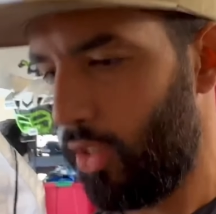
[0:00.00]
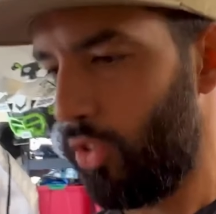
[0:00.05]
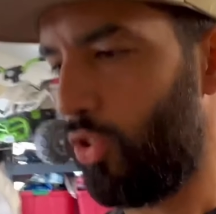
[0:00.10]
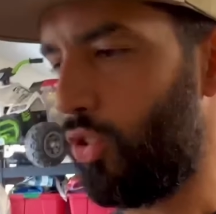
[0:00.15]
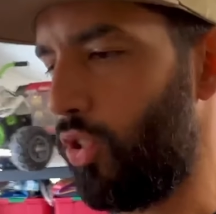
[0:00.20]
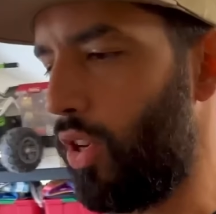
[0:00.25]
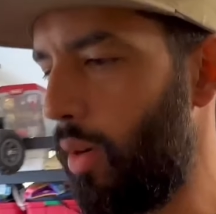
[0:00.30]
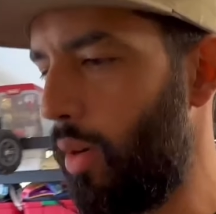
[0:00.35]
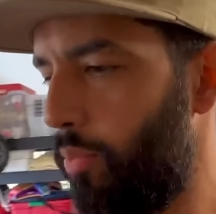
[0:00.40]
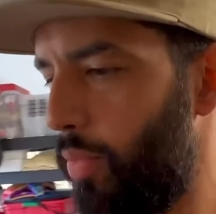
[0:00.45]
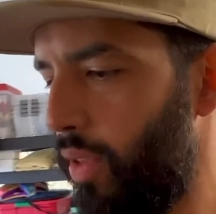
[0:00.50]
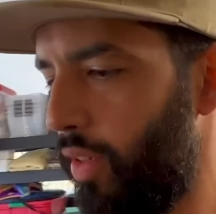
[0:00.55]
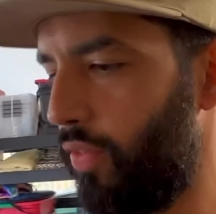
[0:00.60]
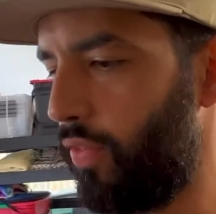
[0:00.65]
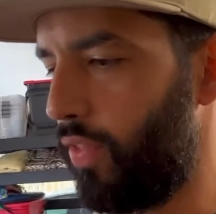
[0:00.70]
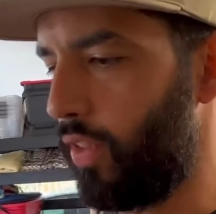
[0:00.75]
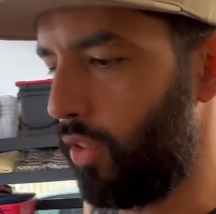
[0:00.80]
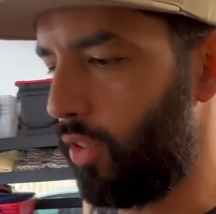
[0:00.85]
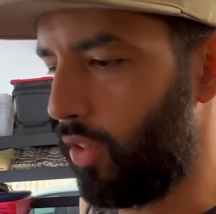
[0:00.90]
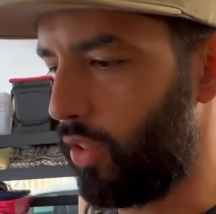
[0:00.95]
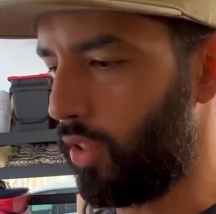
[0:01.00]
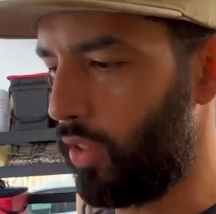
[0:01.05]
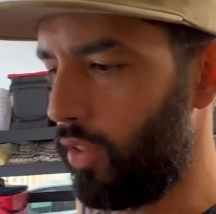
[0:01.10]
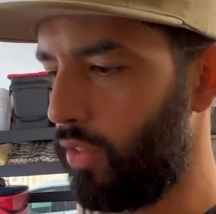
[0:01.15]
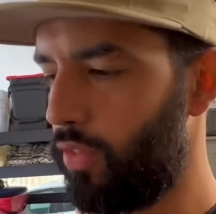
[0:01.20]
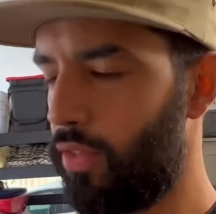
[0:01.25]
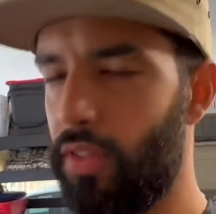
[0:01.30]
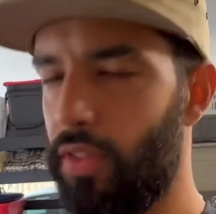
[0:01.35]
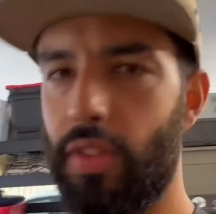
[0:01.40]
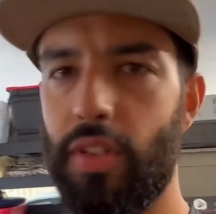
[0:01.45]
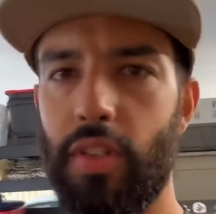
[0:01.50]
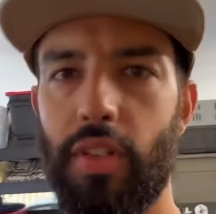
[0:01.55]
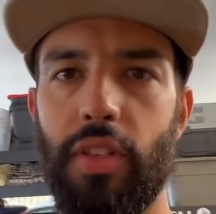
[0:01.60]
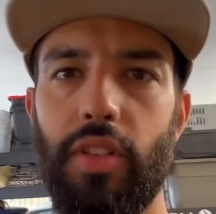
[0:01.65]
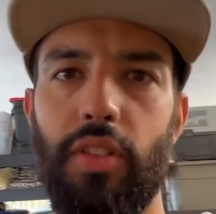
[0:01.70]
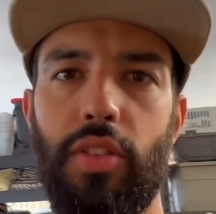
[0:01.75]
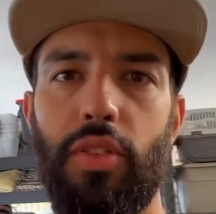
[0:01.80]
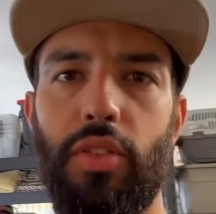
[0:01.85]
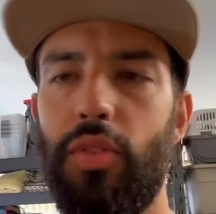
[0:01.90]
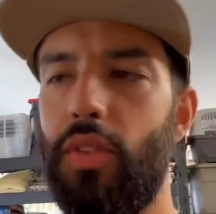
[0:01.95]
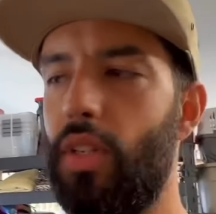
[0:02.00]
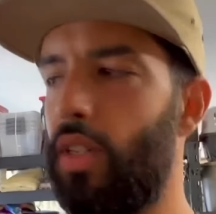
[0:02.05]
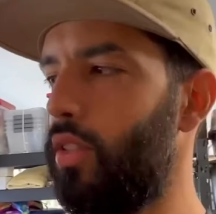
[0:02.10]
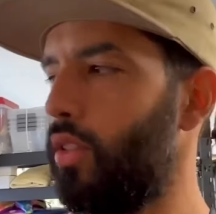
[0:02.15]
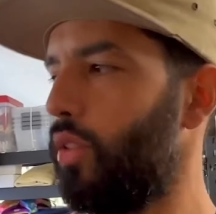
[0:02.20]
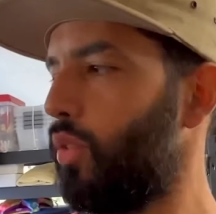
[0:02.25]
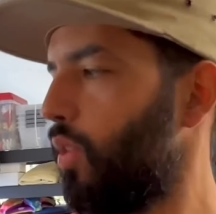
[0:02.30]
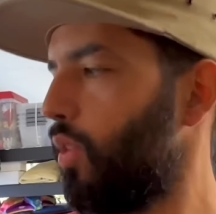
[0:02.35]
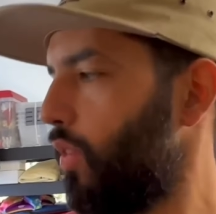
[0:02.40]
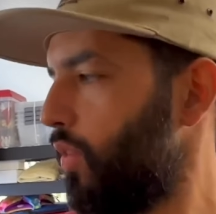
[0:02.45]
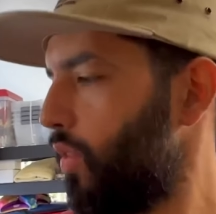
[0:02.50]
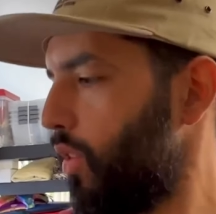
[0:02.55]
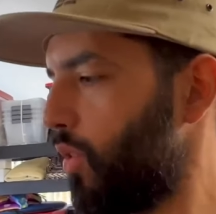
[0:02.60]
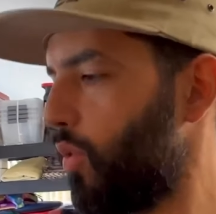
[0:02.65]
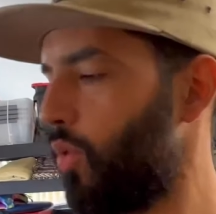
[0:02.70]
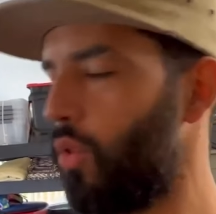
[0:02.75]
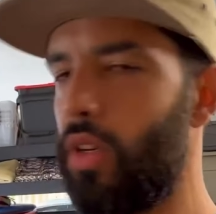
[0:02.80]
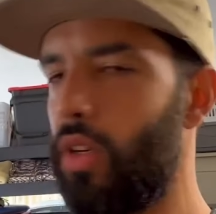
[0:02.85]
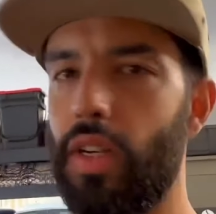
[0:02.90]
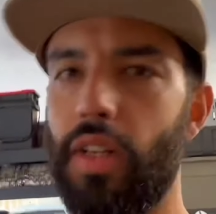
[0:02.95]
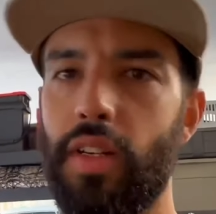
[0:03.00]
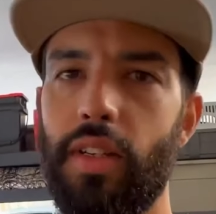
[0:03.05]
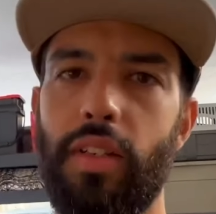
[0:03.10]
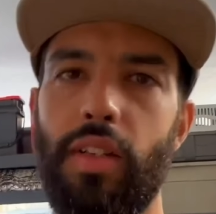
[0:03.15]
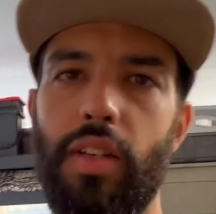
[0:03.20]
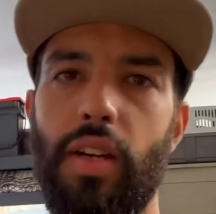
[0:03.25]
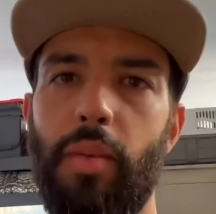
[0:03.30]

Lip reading: drop-in filter for the 2012 Sequoia.